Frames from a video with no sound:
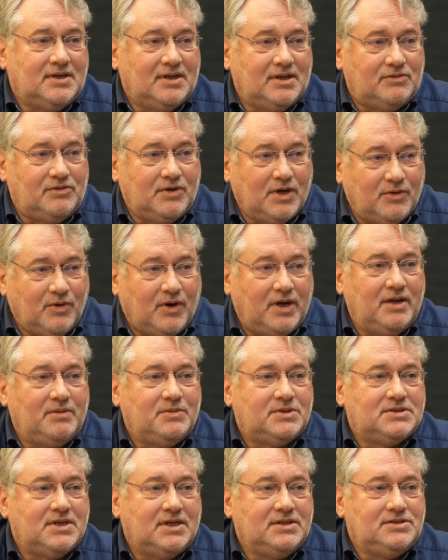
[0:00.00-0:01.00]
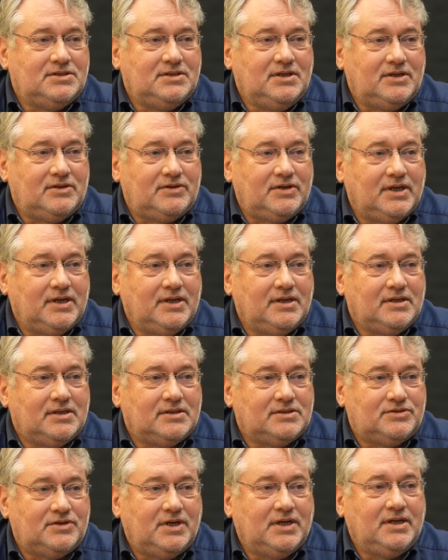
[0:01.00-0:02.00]
Requirements Engineering
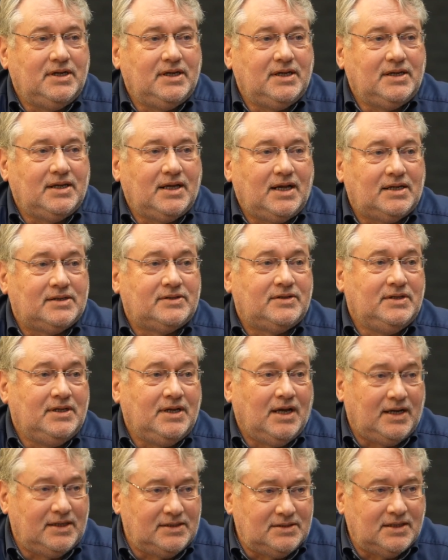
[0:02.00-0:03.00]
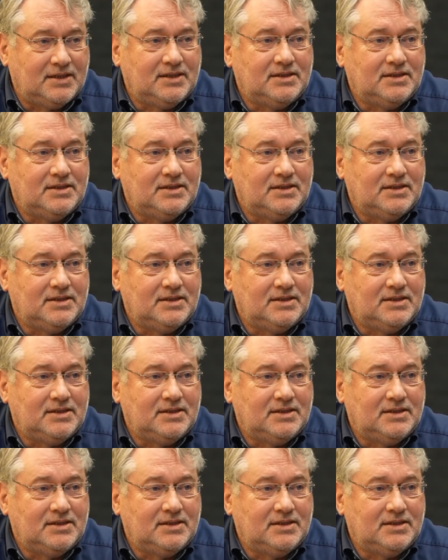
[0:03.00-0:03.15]
training at the High-Tech